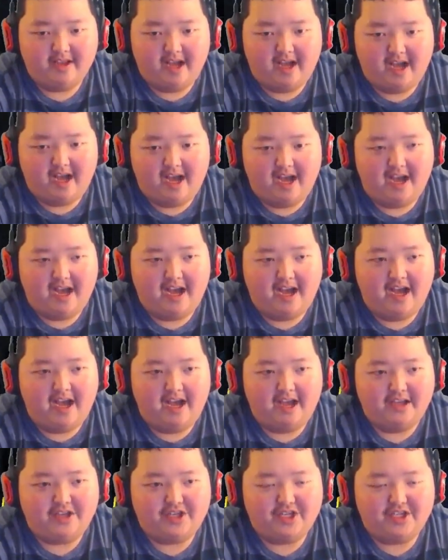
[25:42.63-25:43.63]

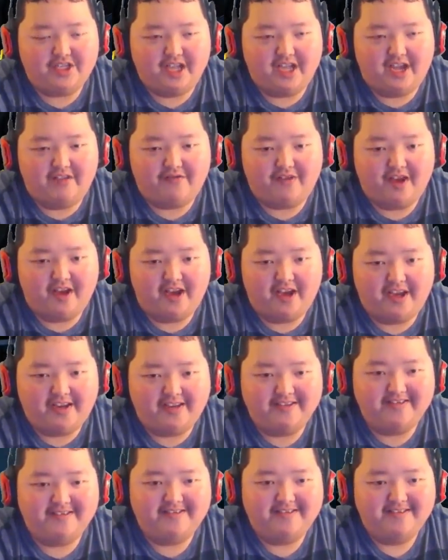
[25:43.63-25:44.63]
Ah, uh, she's not
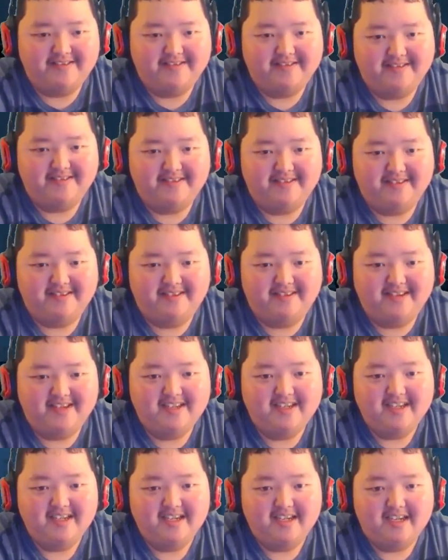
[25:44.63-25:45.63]
fine.
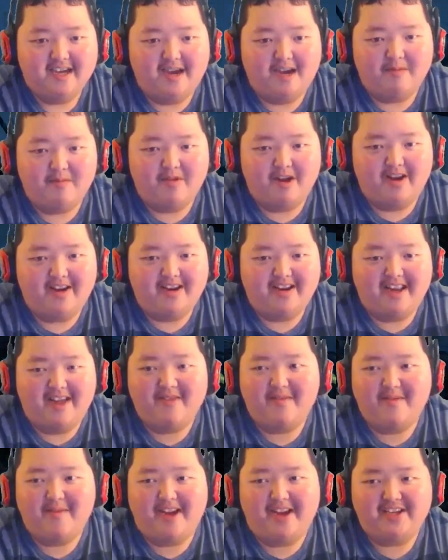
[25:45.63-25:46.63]
I'm running.
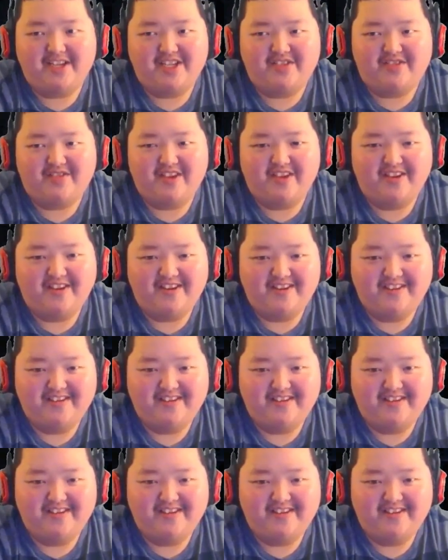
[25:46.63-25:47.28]
Never mind, she's good.